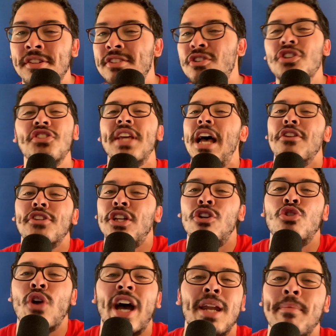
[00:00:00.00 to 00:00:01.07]
It just sounds like
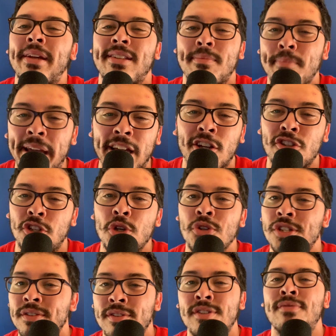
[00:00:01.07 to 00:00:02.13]
you're trying to make
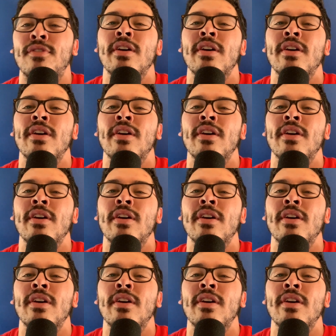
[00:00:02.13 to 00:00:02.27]
excuses